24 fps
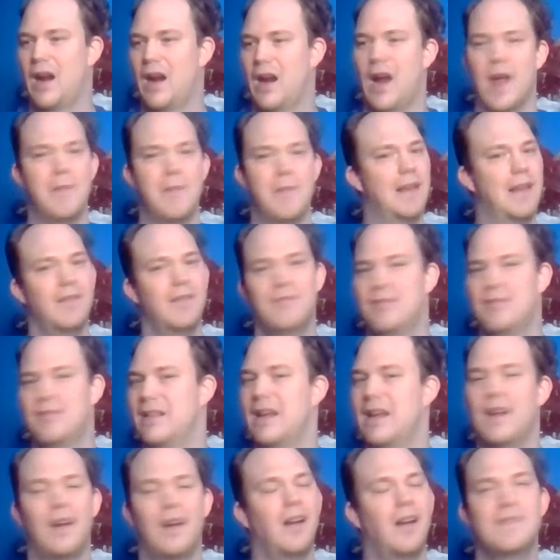I mean,
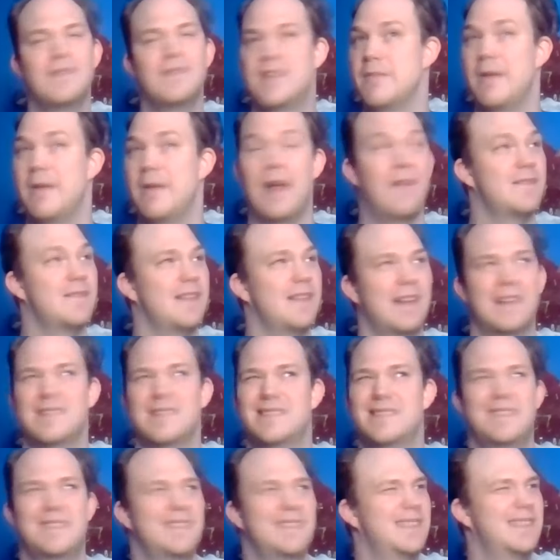to me, I was like,
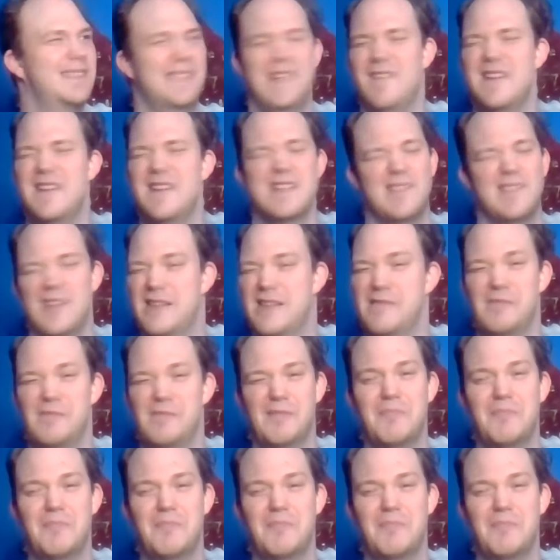seriously?